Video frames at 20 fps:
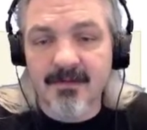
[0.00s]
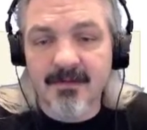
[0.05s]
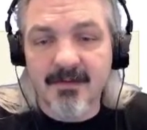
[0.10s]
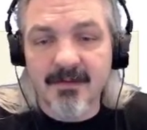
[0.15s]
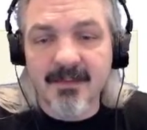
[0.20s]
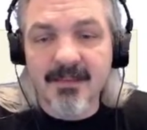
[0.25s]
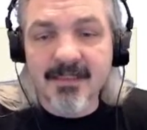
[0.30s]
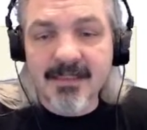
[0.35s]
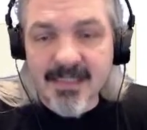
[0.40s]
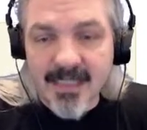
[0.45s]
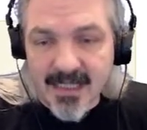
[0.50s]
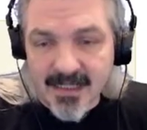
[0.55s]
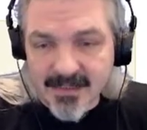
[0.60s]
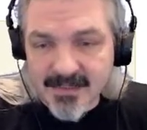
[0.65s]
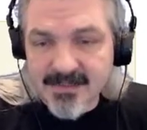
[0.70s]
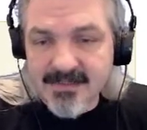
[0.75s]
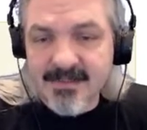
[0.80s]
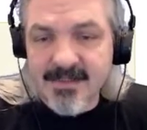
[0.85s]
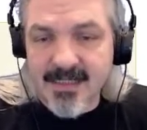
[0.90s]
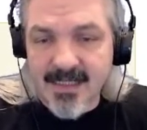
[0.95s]

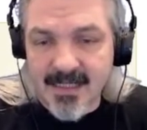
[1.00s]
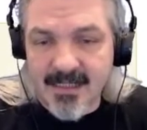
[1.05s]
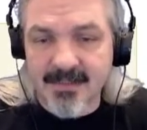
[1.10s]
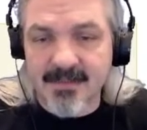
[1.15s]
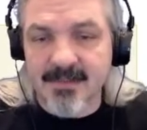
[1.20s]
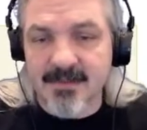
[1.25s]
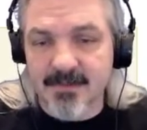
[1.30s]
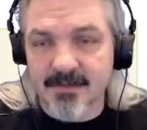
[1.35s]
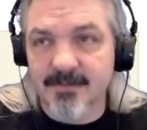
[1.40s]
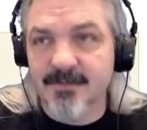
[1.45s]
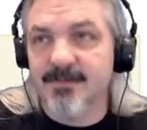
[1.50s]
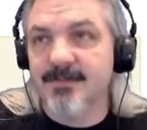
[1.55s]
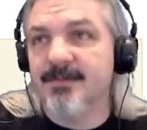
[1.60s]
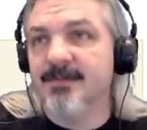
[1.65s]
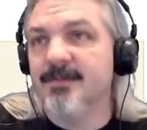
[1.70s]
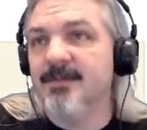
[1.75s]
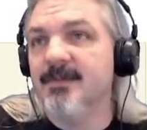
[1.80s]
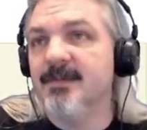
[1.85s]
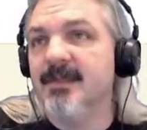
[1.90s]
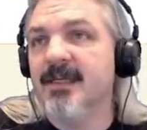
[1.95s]
Yes, the end of
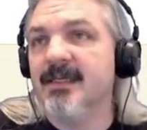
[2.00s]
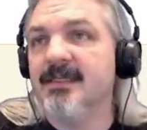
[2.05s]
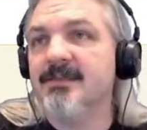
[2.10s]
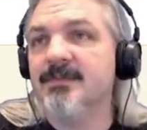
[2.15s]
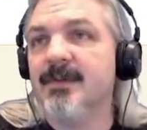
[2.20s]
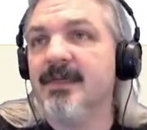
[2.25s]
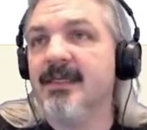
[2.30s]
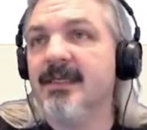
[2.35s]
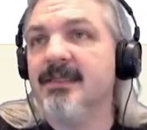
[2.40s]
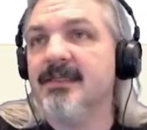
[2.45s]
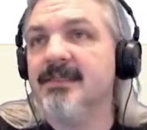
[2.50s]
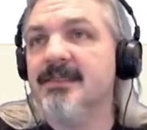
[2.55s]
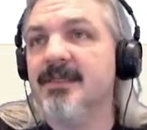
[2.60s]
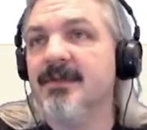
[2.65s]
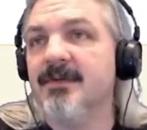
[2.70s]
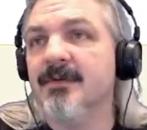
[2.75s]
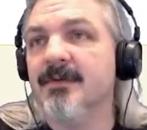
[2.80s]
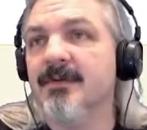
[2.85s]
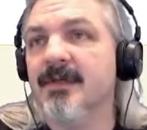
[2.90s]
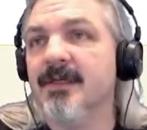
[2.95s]
next week.
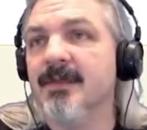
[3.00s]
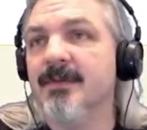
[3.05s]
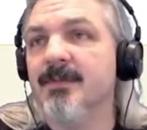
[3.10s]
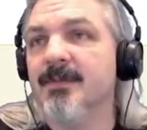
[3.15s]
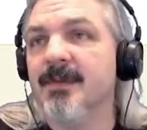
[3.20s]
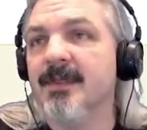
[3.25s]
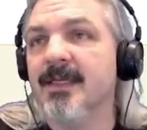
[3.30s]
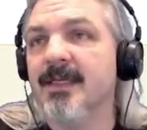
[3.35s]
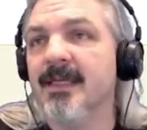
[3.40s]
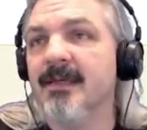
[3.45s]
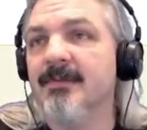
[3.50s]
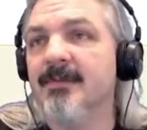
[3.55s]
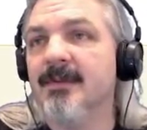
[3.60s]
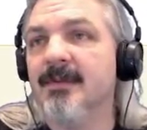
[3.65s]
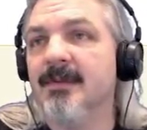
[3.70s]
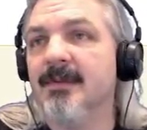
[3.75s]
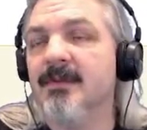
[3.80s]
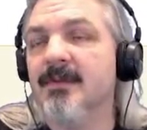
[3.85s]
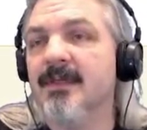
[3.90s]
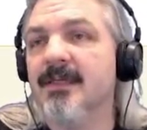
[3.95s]
So if we have a
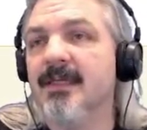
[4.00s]
look